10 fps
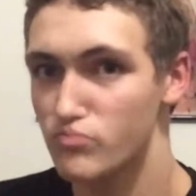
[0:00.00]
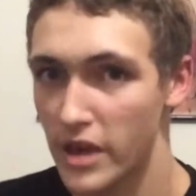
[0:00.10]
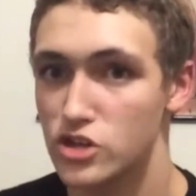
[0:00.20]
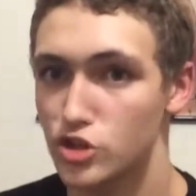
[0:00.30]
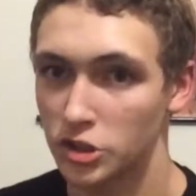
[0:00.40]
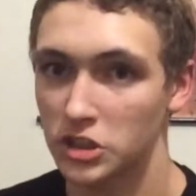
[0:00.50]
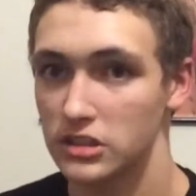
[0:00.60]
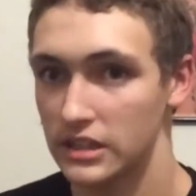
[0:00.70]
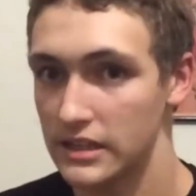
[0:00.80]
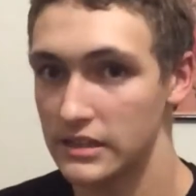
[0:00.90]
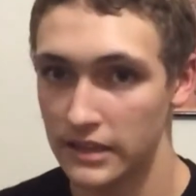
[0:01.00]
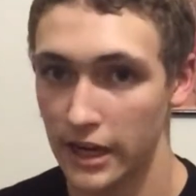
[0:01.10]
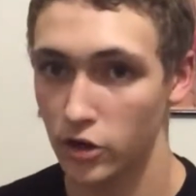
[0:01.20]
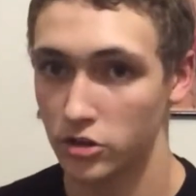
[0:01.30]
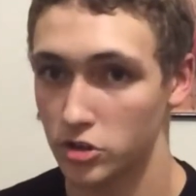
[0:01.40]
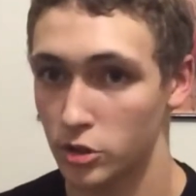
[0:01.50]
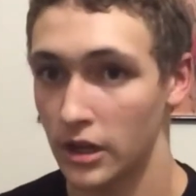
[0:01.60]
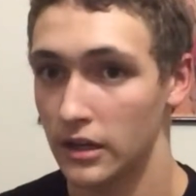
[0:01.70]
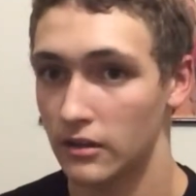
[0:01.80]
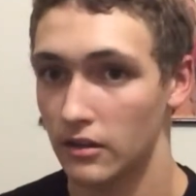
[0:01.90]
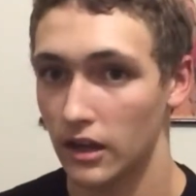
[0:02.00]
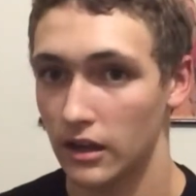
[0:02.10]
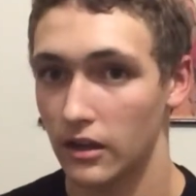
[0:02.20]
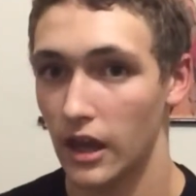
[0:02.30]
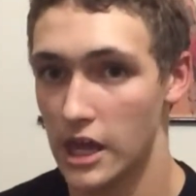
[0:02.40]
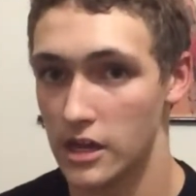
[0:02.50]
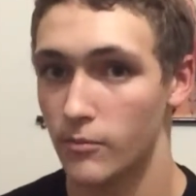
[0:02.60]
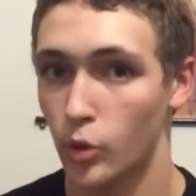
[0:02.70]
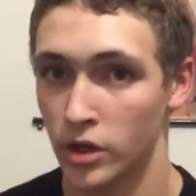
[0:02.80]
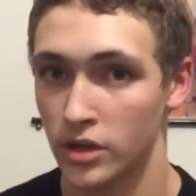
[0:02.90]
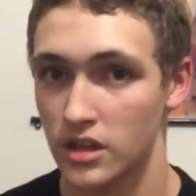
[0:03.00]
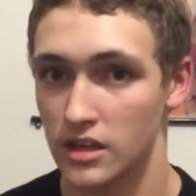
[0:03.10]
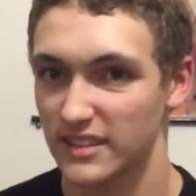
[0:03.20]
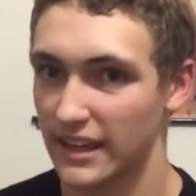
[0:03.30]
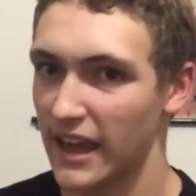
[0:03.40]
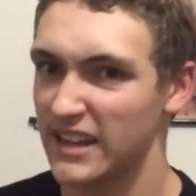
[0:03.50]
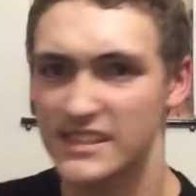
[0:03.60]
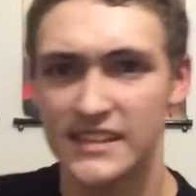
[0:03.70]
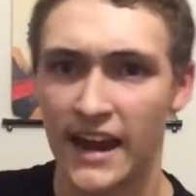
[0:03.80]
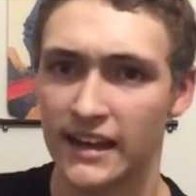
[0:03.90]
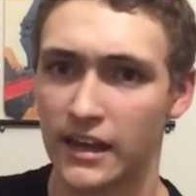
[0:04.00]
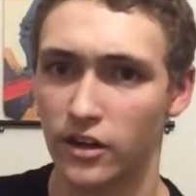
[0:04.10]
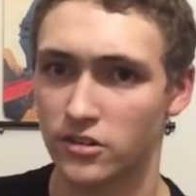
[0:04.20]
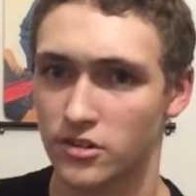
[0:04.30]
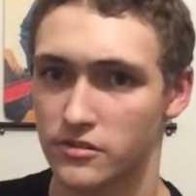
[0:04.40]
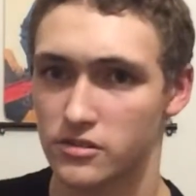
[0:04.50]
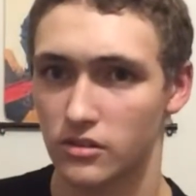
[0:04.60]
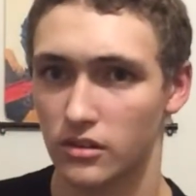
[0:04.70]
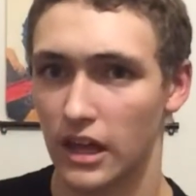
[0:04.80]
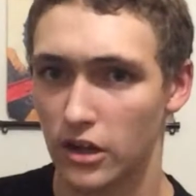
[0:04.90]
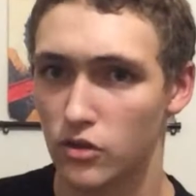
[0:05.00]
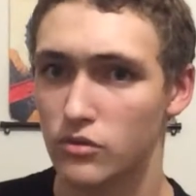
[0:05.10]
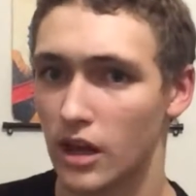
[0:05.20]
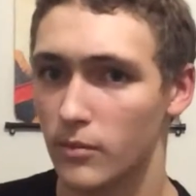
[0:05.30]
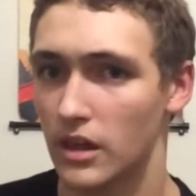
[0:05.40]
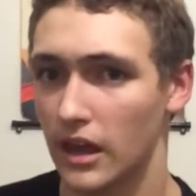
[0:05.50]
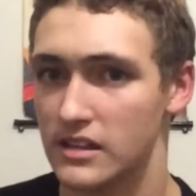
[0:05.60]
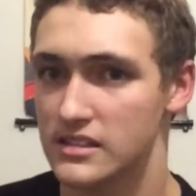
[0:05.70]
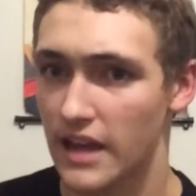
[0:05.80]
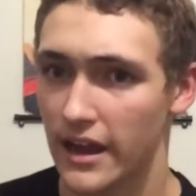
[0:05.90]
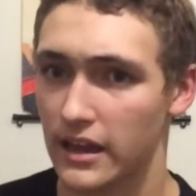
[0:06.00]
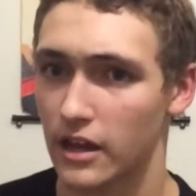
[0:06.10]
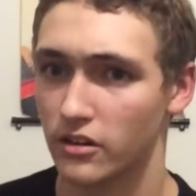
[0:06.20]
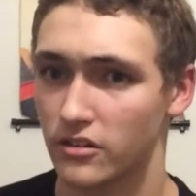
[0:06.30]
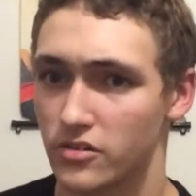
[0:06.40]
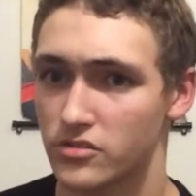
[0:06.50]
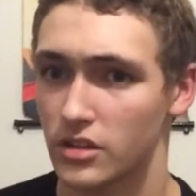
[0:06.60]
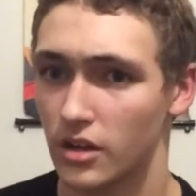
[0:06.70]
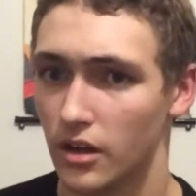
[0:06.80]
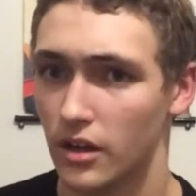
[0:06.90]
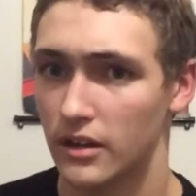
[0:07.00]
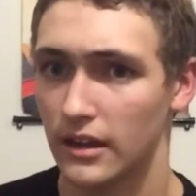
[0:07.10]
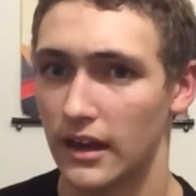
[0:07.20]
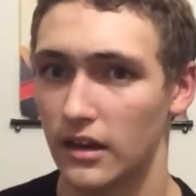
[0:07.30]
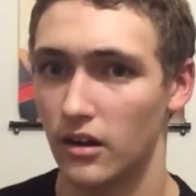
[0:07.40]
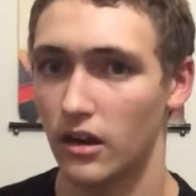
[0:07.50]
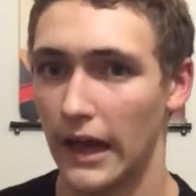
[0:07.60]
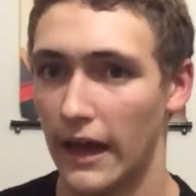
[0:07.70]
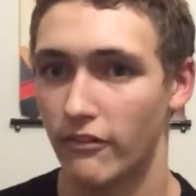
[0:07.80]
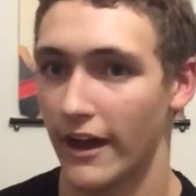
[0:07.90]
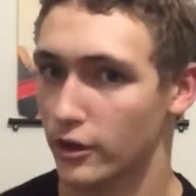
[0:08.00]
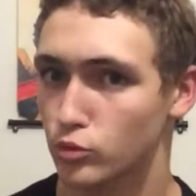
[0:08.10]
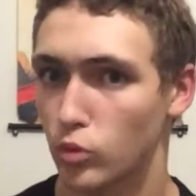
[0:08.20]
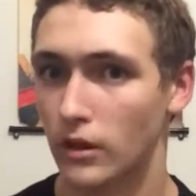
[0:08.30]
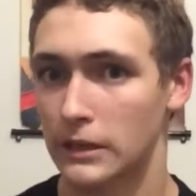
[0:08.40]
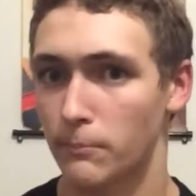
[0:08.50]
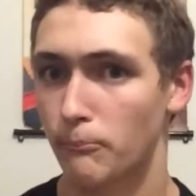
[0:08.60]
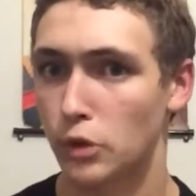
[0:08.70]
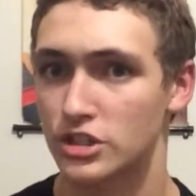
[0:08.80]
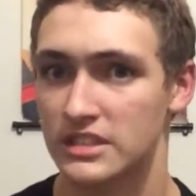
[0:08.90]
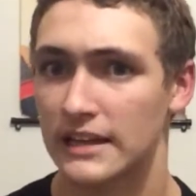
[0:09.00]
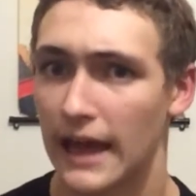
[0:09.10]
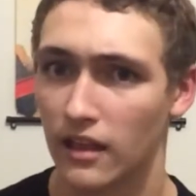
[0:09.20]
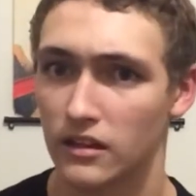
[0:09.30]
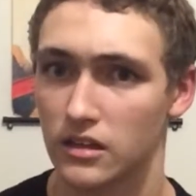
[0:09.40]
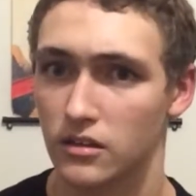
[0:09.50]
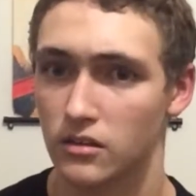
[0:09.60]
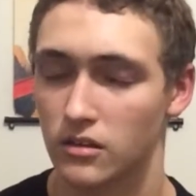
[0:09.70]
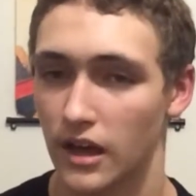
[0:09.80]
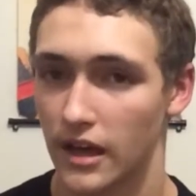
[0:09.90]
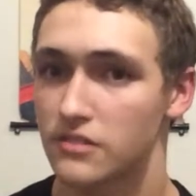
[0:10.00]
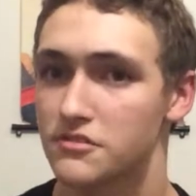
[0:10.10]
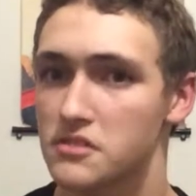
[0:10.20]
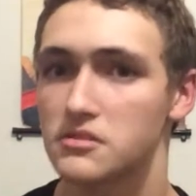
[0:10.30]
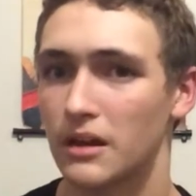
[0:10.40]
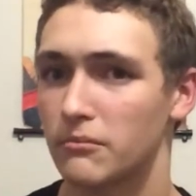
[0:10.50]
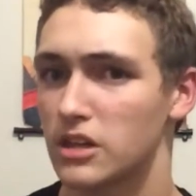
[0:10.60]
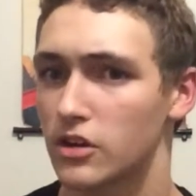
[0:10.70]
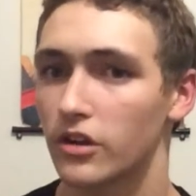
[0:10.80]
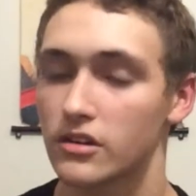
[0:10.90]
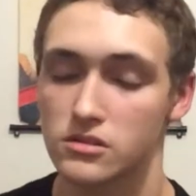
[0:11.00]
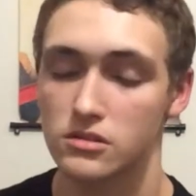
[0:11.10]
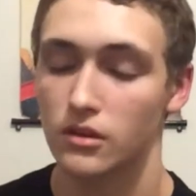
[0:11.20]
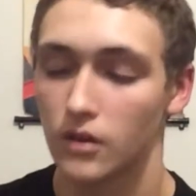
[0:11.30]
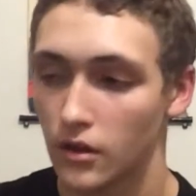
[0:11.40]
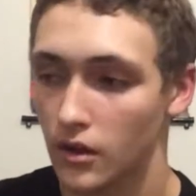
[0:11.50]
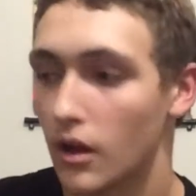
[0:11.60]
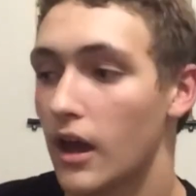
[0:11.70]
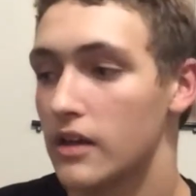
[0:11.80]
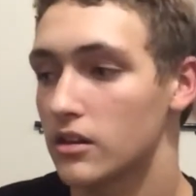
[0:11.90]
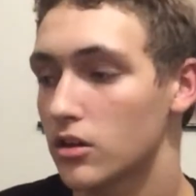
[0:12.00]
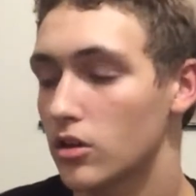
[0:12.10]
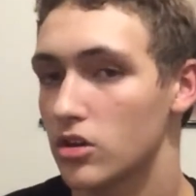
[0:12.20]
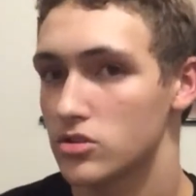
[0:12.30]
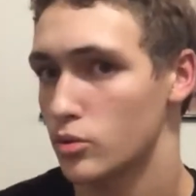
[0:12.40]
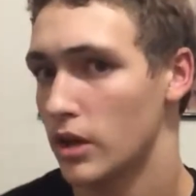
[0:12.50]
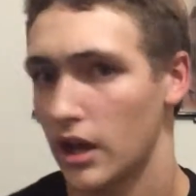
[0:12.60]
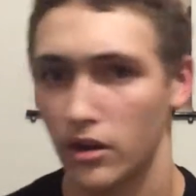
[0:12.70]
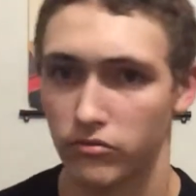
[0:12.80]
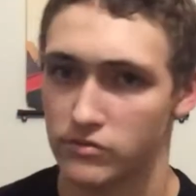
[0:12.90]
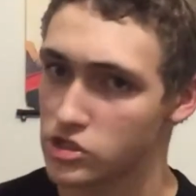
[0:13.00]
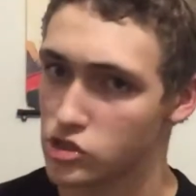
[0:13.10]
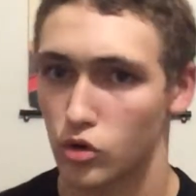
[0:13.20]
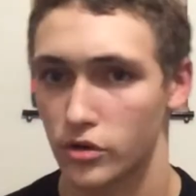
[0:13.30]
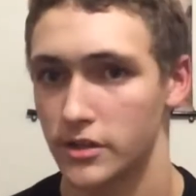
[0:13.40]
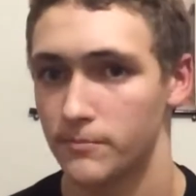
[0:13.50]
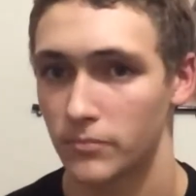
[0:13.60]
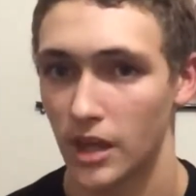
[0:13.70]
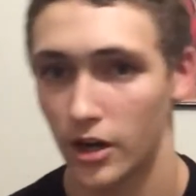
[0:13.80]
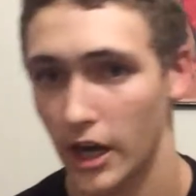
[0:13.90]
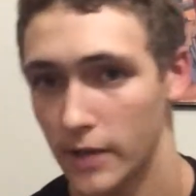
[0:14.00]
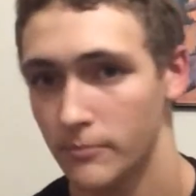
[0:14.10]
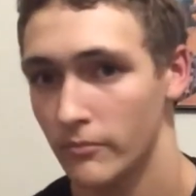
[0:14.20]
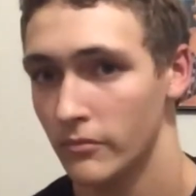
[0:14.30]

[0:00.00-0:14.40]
major league character in like any important things, like any side characters? Can you tell me any side characters that have actual like personality? I'm curious. And then also we have story. All right,